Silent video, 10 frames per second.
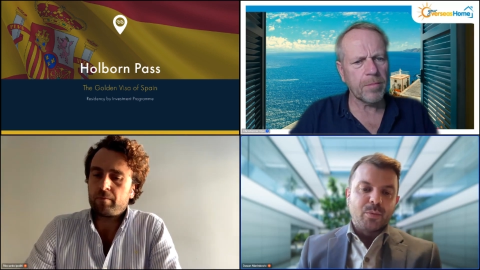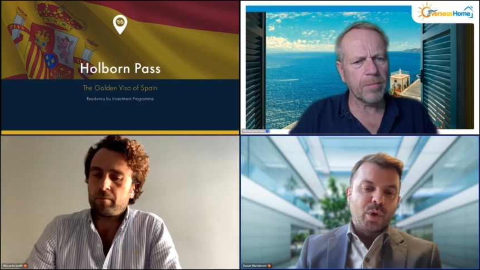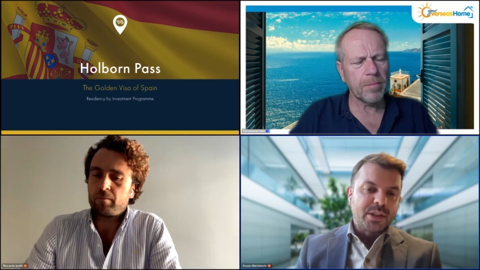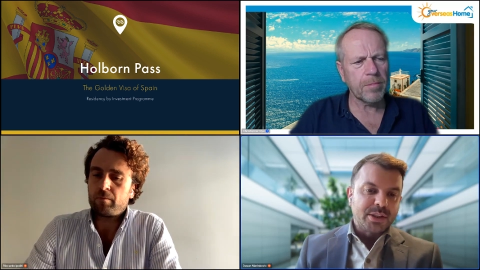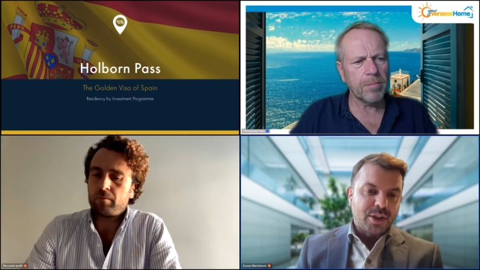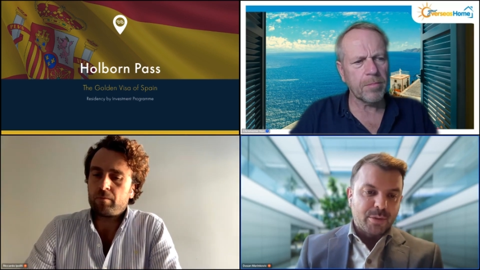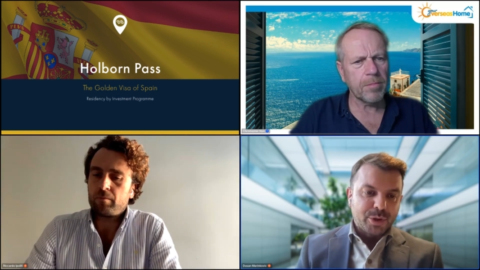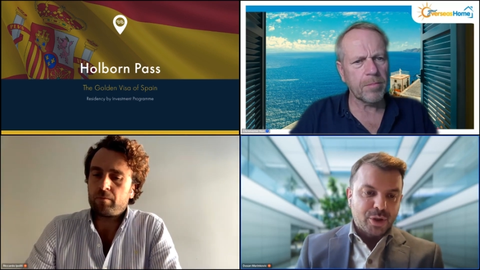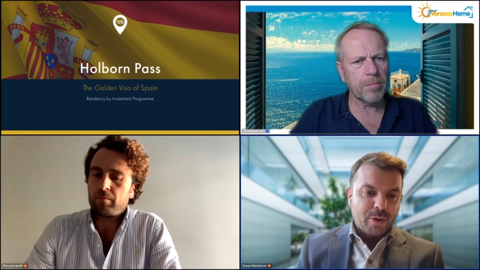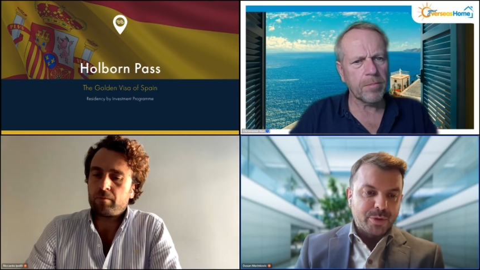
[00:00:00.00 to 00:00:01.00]
Speaker 1: we're I
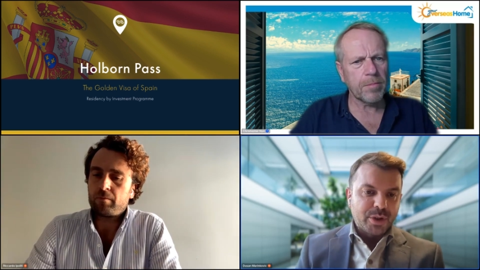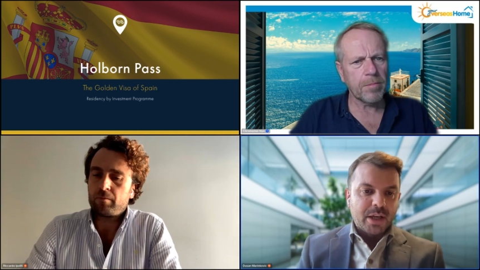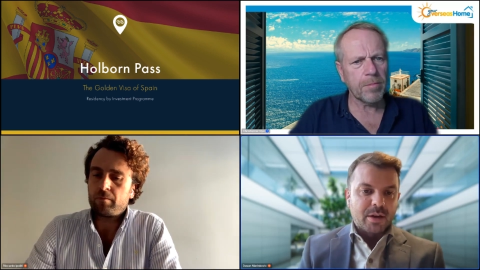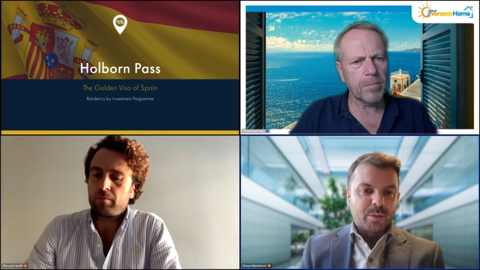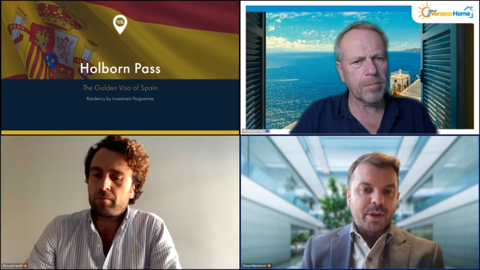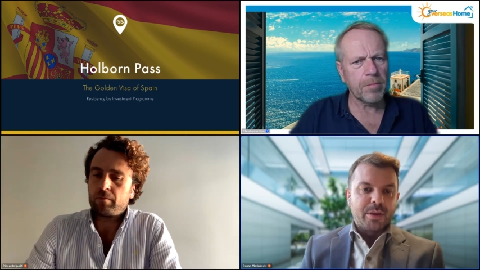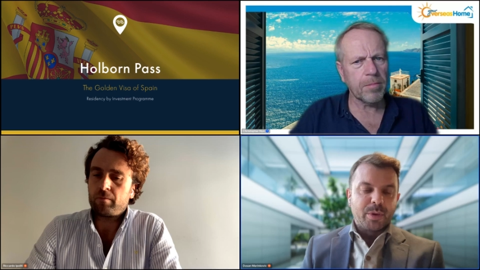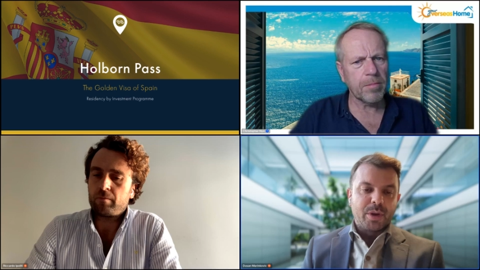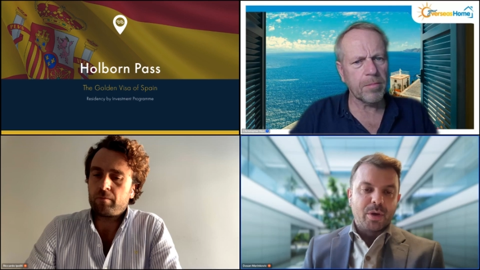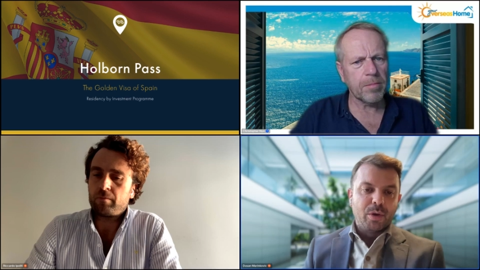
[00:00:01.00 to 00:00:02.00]
would say a one-stop
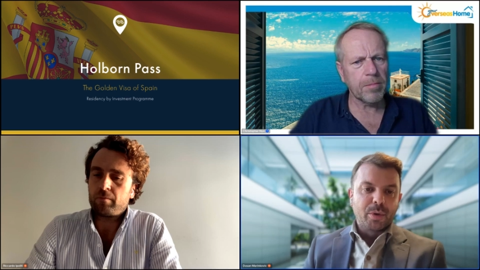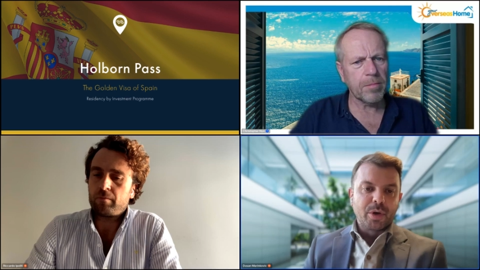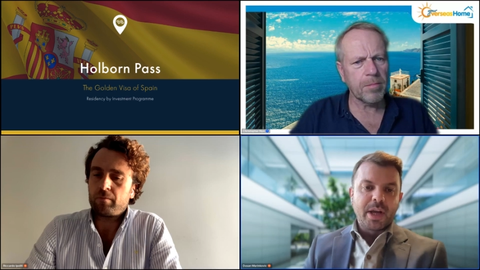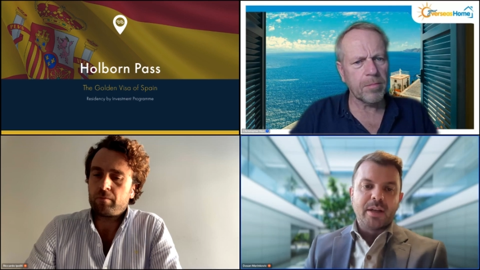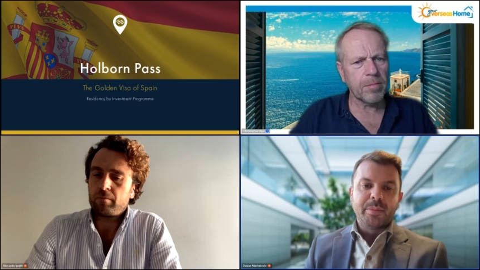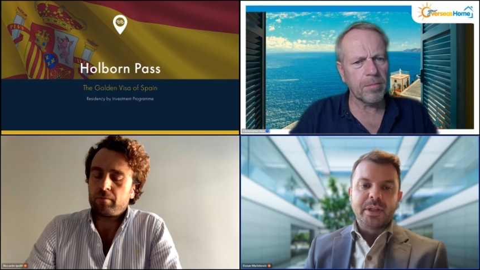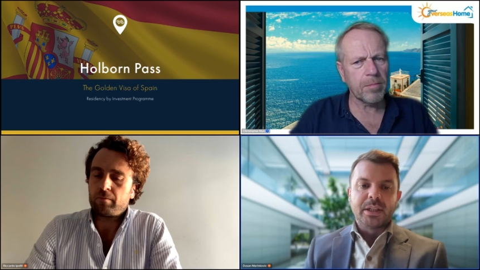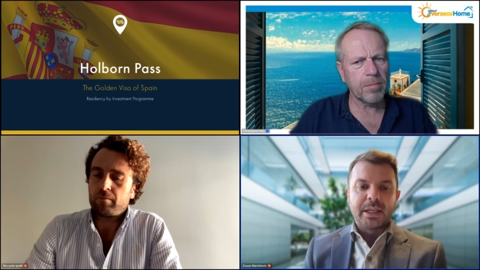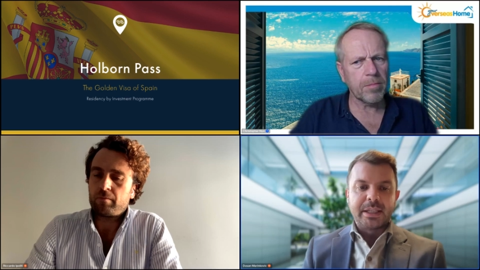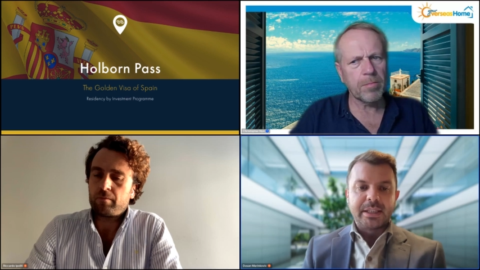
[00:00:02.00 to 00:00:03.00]
shop together with with
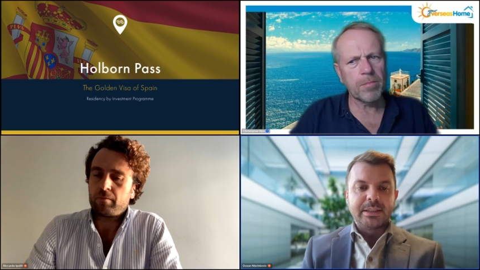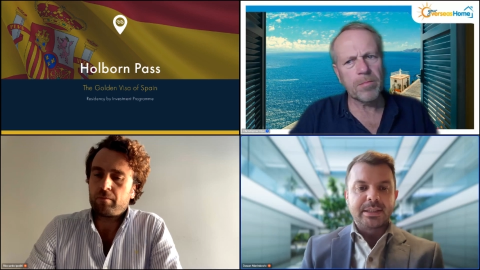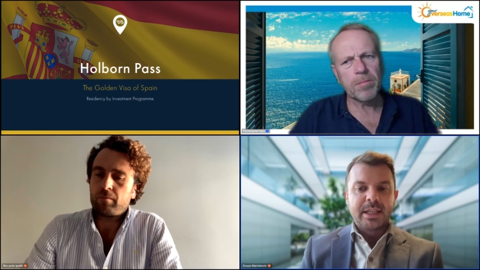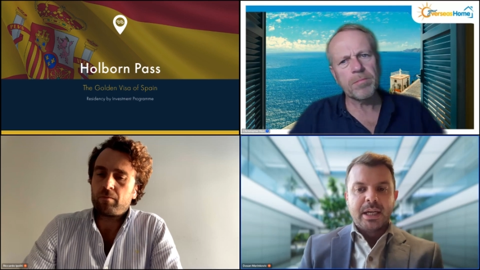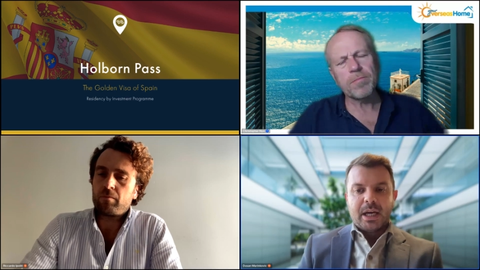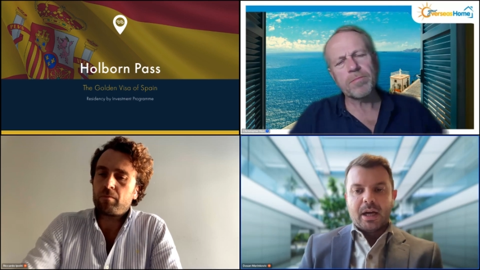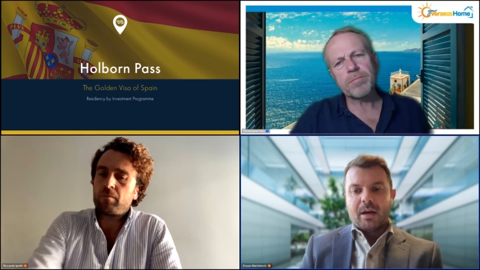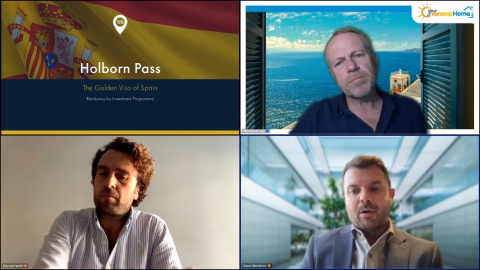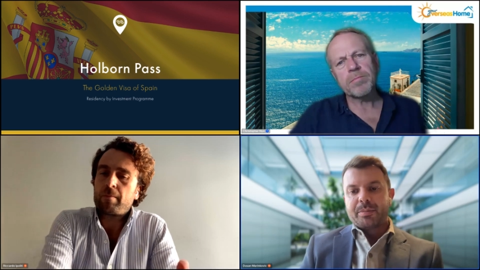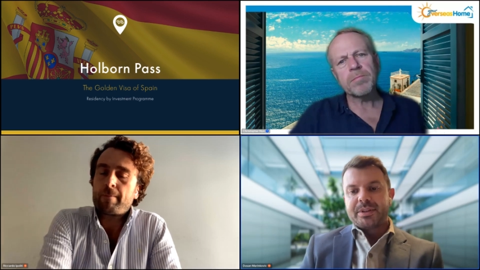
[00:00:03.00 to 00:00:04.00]
Holborn helping
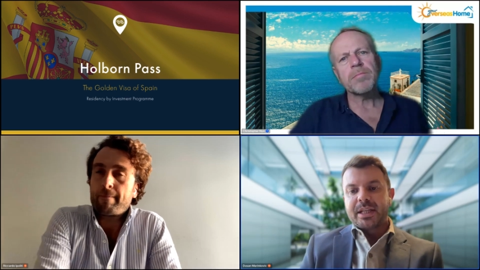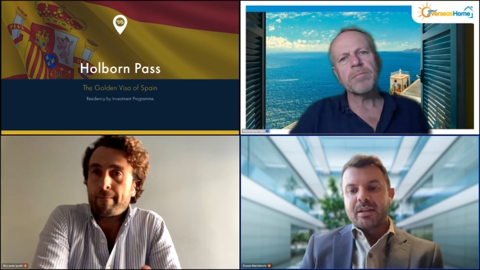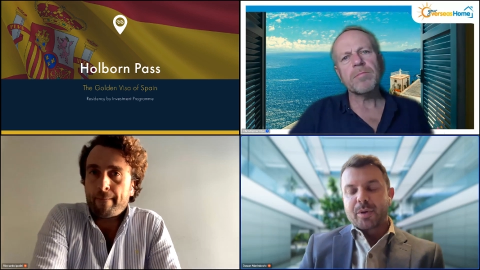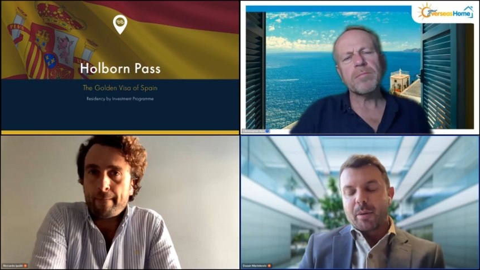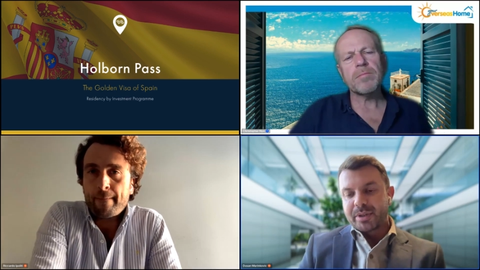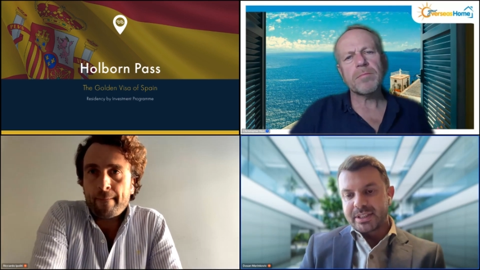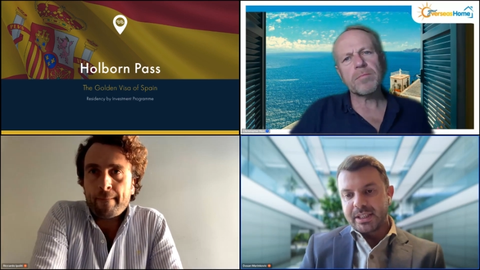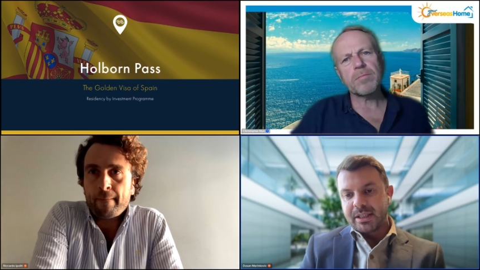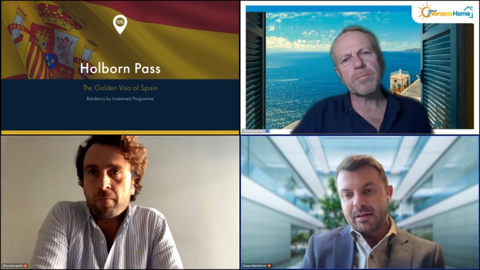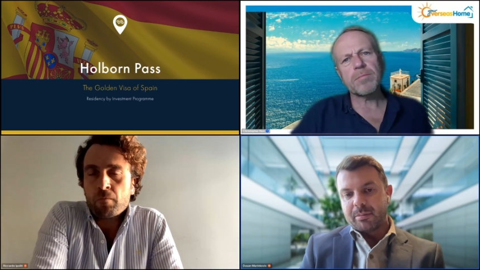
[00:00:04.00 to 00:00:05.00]
clients uh,
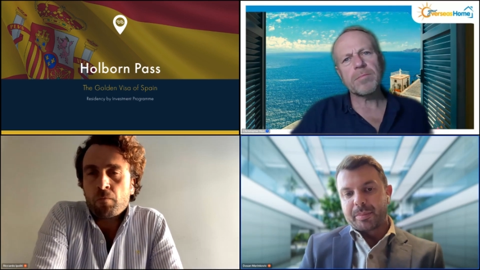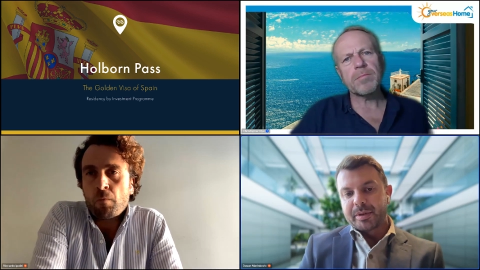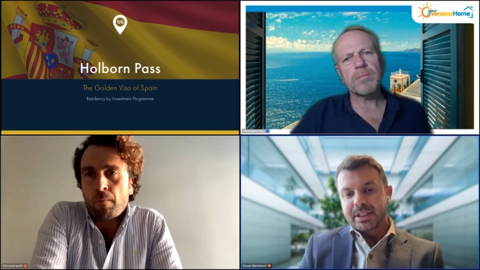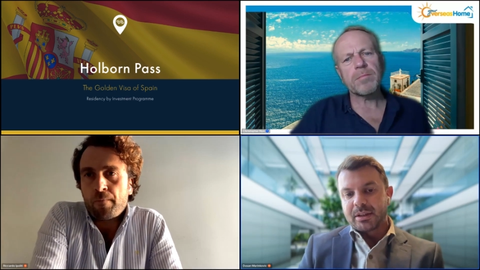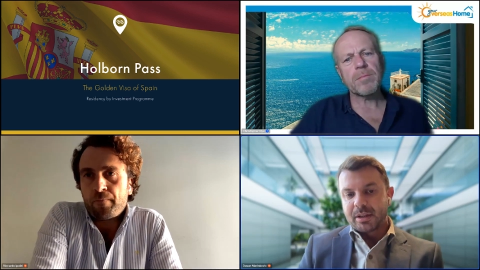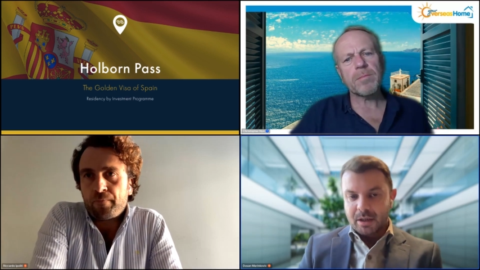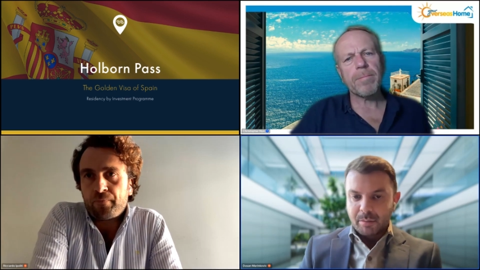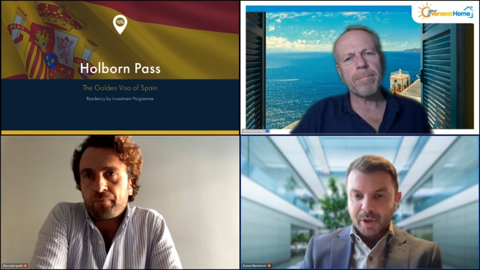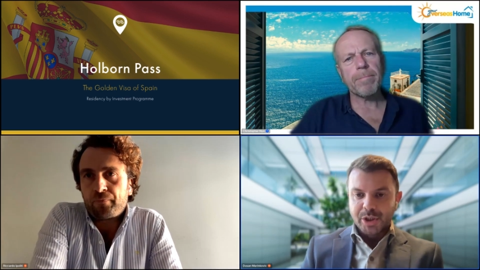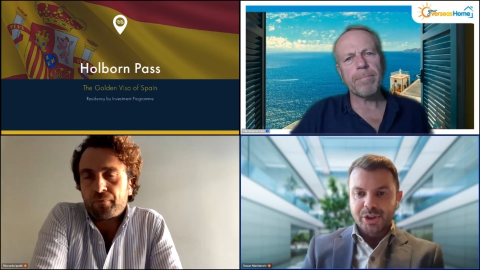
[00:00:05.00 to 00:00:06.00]
obtain property,
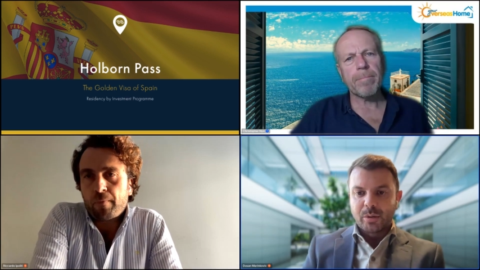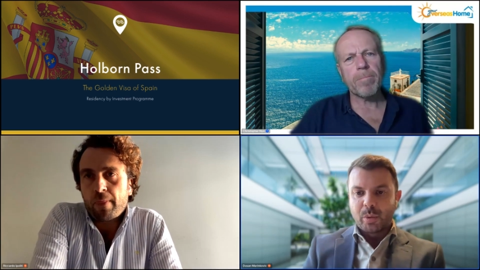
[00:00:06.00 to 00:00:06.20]
particularly